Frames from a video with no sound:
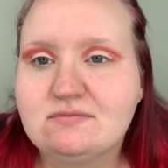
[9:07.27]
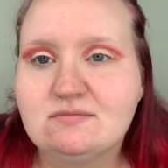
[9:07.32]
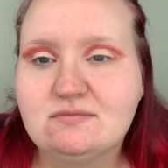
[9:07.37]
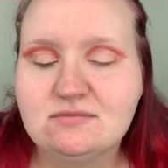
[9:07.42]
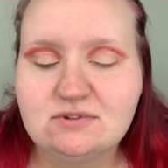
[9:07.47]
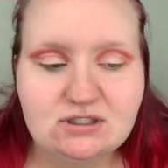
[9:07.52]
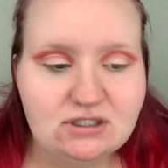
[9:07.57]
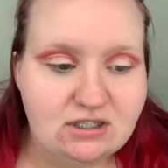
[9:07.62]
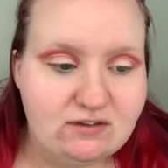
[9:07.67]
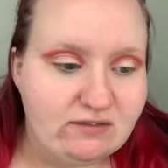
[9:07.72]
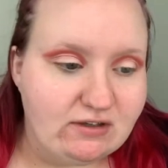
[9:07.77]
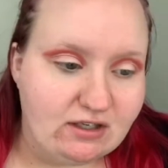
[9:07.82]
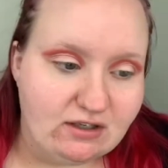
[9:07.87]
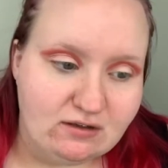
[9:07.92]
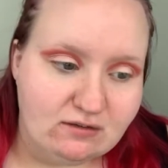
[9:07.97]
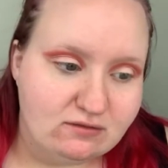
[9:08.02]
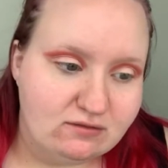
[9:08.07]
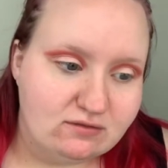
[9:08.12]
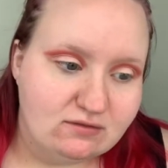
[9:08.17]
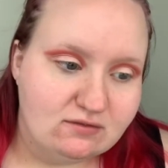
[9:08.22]
They're even
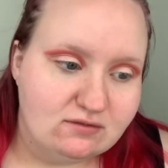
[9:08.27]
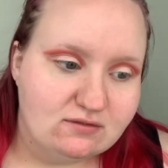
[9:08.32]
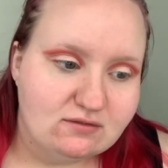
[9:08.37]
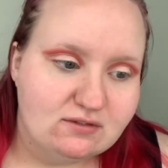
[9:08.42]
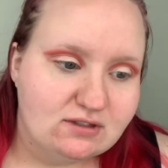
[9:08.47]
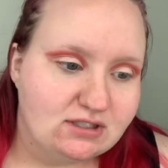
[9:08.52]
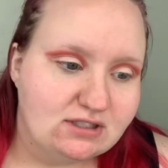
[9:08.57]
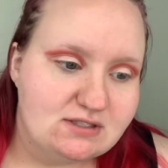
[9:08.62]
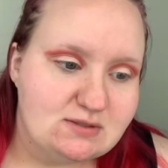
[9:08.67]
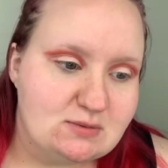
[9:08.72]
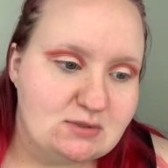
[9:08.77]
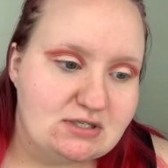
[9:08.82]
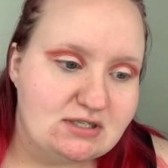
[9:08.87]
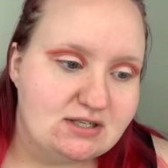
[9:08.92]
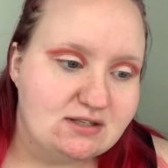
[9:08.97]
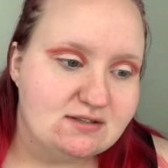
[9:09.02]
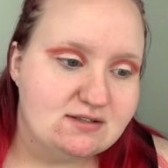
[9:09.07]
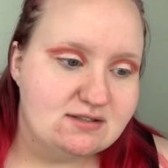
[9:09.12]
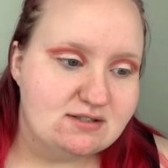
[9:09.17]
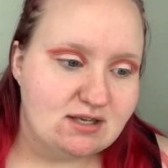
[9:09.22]
now. It is what
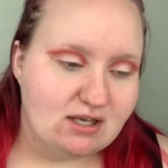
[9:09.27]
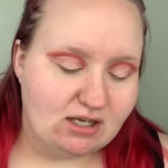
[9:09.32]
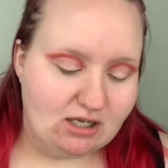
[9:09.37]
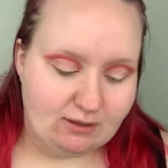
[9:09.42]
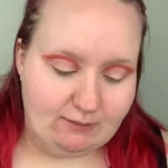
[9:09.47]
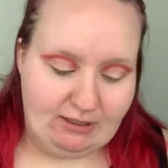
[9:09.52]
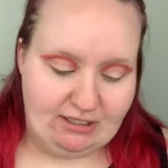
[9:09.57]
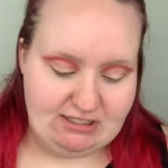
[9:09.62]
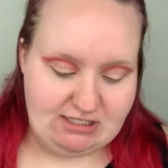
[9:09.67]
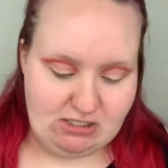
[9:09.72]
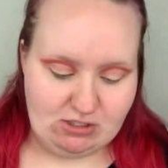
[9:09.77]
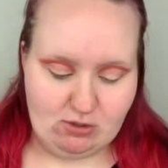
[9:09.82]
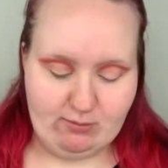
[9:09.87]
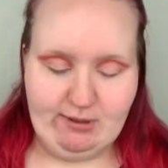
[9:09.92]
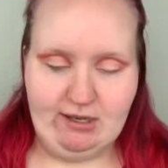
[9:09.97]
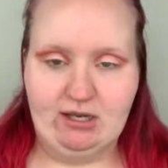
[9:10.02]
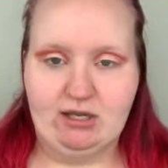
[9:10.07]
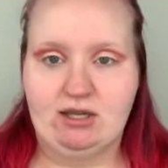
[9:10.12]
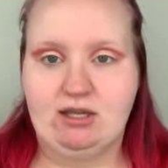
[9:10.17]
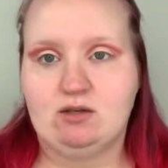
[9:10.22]
it is. I did go
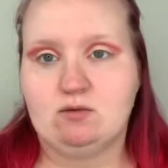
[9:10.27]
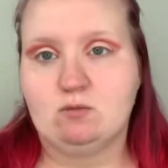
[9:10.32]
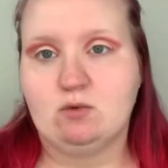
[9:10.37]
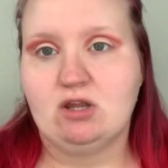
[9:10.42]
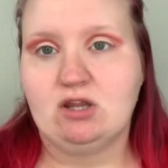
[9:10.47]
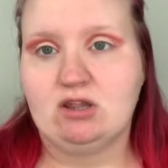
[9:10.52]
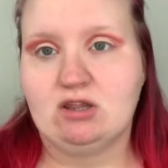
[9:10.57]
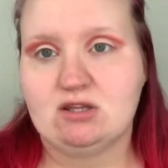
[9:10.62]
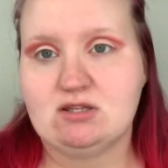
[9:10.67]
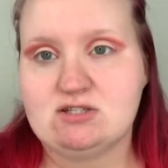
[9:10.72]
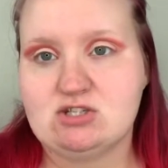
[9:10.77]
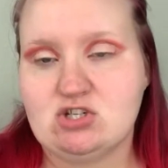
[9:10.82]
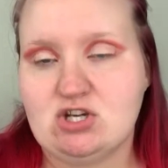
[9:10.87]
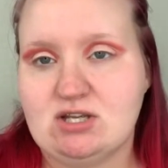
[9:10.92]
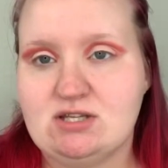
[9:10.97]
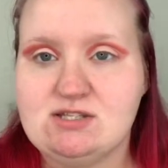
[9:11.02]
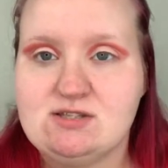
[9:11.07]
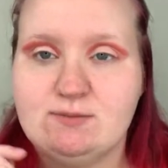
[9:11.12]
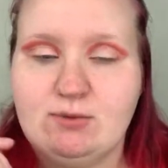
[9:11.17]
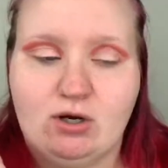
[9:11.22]
back in with the
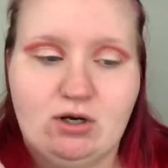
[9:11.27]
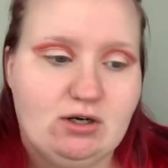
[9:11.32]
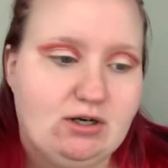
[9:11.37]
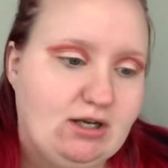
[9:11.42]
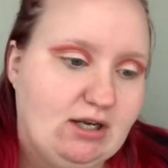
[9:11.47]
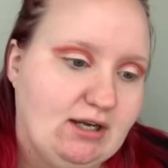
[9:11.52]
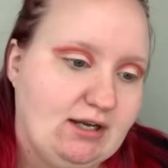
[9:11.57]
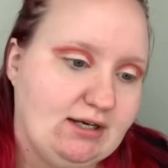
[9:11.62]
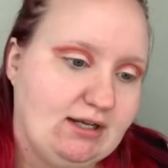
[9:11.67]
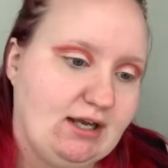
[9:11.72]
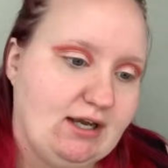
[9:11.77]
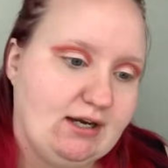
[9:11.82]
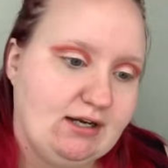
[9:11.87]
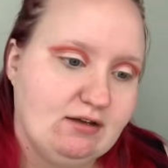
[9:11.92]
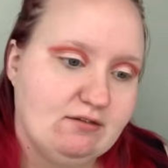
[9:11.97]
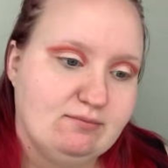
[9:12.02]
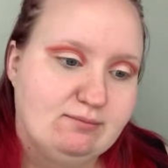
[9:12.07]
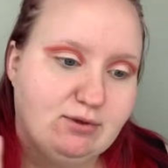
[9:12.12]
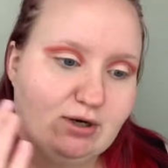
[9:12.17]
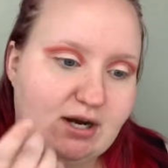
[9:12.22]
shade Spark and kind
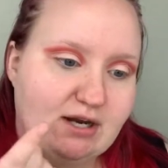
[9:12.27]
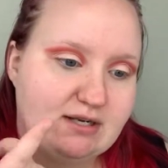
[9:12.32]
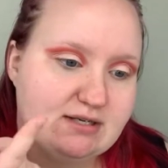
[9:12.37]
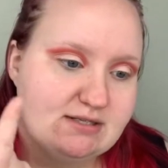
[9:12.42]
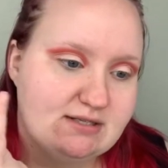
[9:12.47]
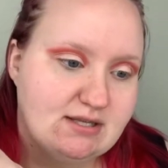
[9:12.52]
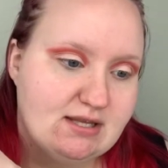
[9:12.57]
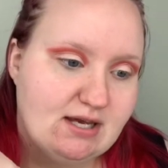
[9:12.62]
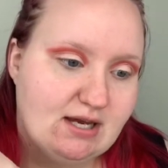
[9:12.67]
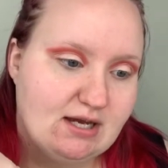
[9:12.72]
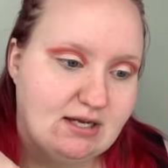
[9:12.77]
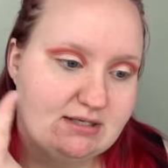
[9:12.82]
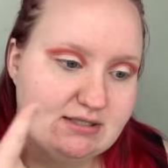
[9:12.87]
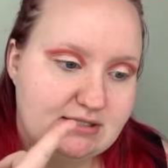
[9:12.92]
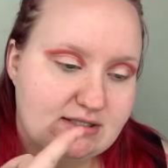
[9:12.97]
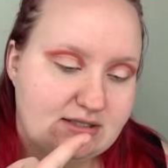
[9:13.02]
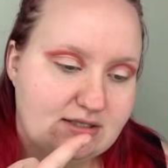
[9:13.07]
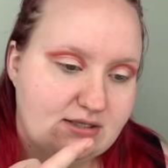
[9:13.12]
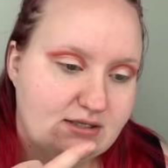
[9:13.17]
of brightened that